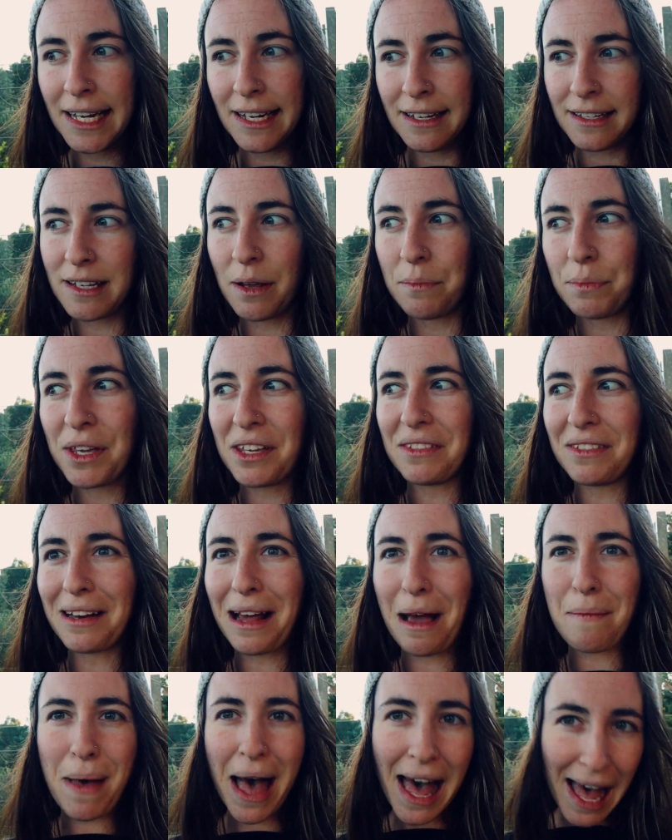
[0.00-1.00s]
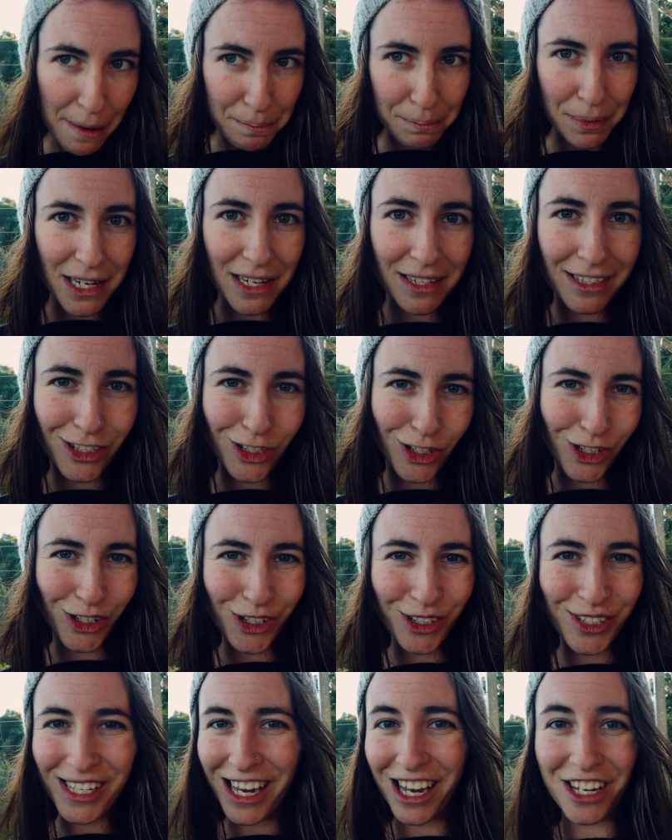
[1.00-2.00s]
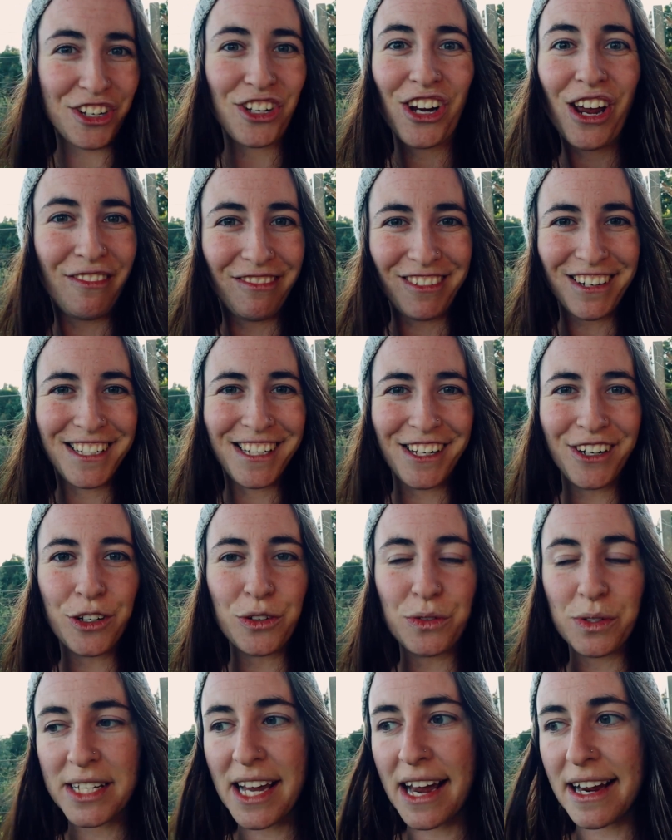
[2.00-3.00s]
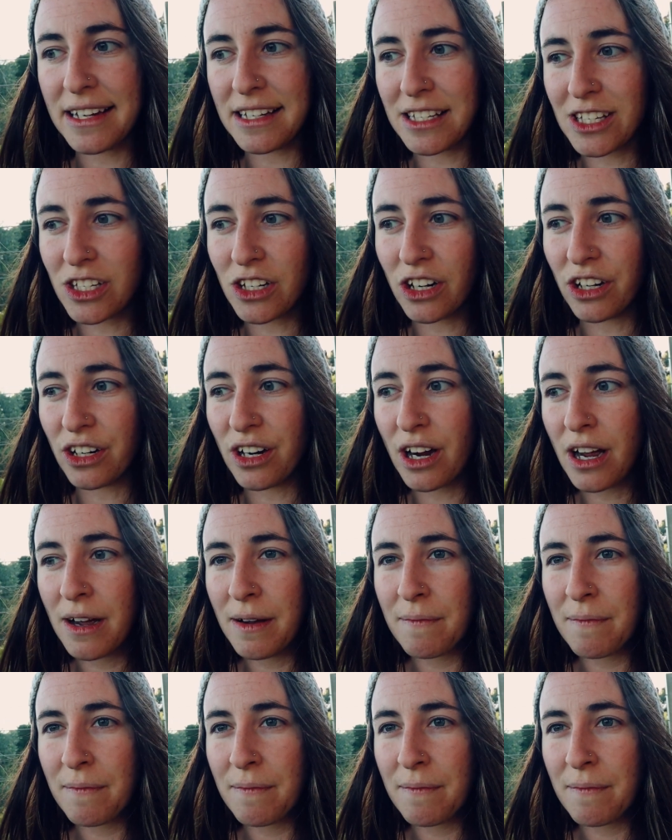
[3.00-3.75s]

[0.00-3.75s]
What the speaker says: something that I'm happy to touch every single day. So